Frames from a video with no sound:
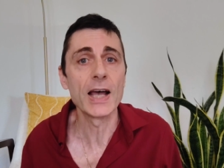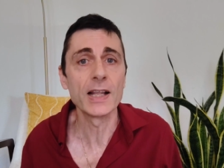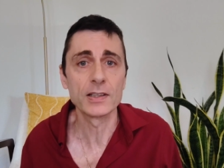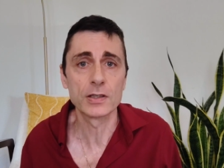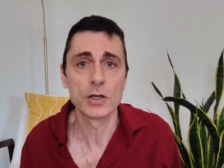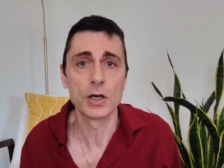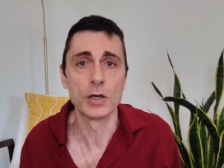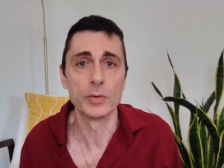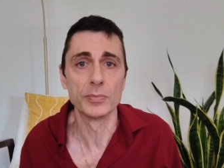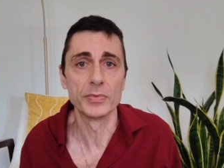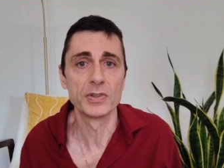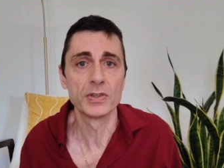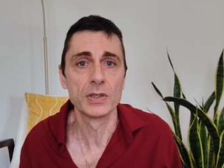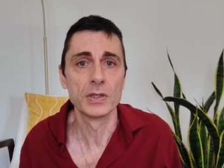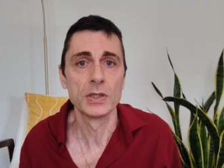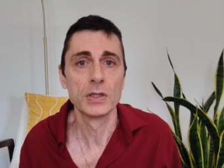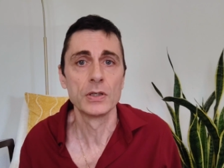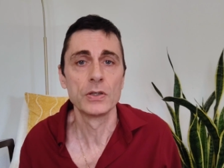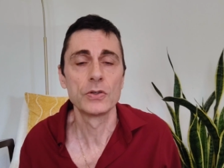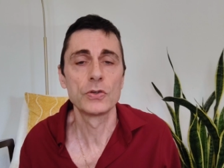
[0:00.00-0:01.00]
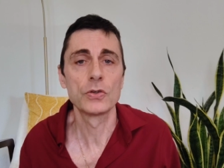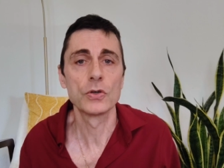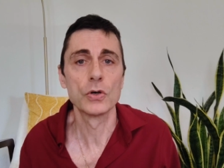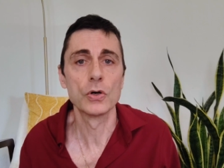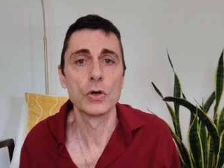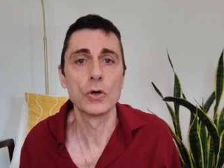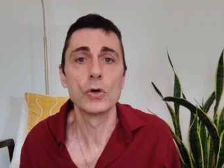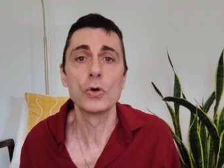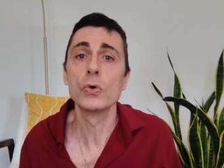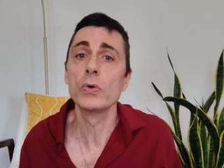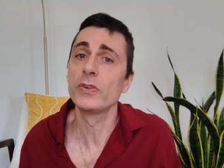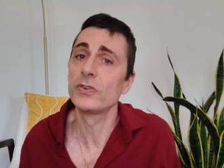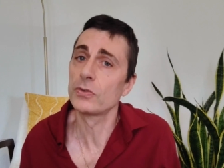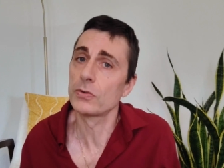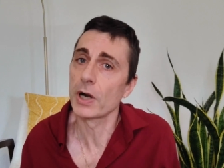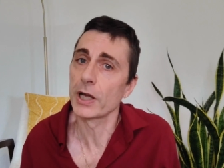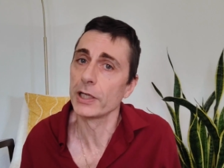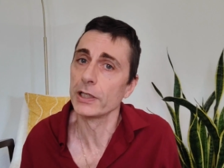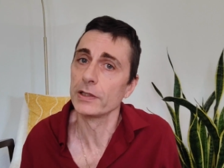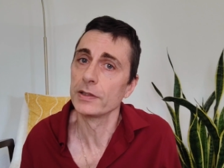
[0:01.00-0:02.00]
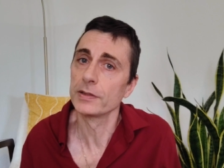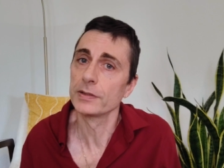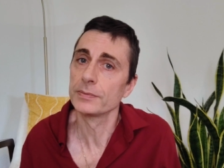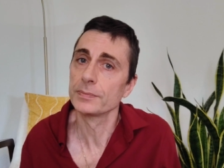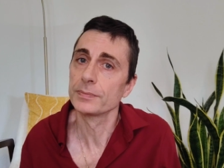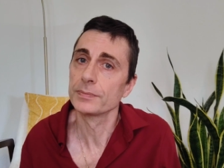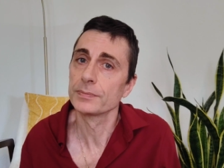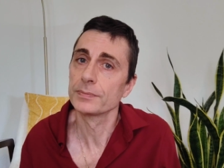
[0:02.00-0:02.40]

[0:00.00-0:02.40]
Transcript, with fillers: outcomes, so who's right?